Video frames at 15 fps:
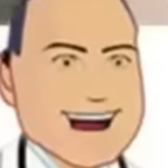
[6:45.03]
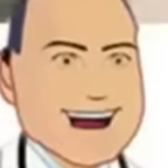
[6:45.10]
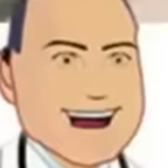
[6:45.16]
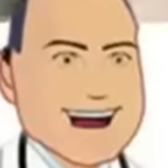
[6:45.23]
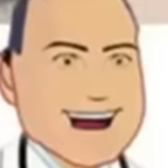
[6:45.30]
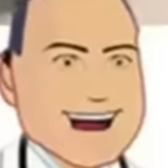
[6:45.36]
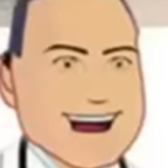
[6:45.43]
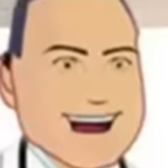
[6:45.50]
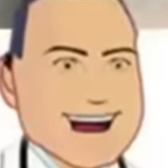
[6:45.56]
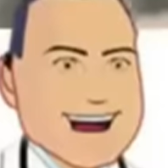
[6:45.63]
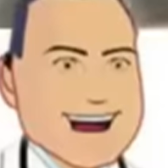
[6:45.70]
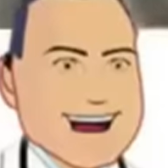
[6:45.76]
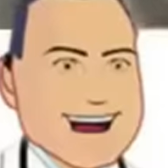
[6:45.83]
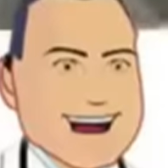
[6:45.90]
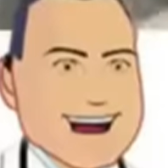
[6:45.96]

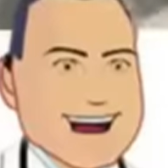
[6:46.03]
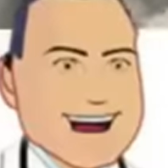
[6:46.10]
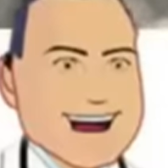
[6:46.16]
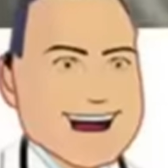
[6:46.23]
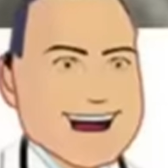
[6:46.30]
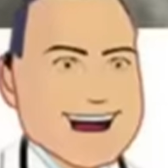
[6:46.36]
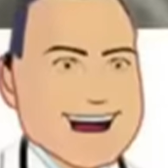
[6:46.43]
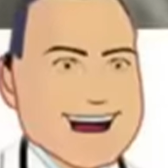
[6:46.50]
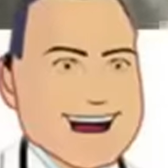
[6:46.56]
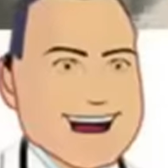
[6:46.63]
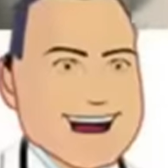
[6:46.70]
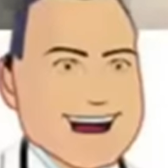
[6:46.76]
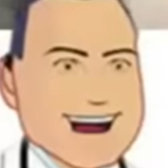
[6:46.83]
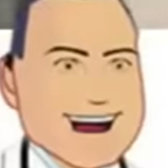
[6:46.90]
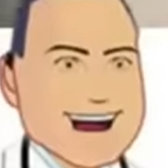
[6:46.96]

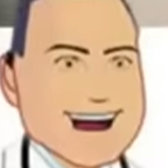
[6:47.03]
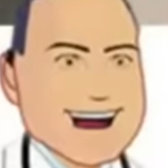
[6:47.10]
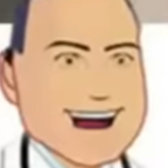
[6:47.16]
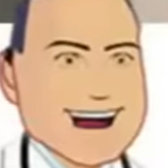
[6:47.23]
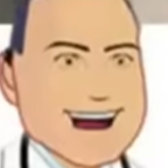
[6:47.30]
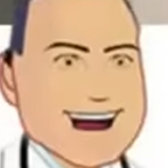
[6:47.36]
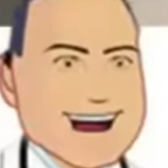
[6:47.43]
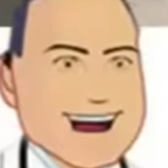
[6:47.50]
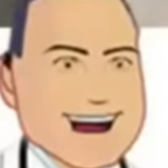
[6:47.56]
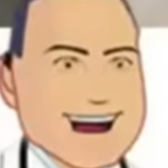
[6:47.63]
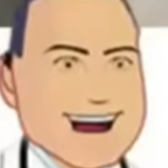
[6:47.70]
[no speech]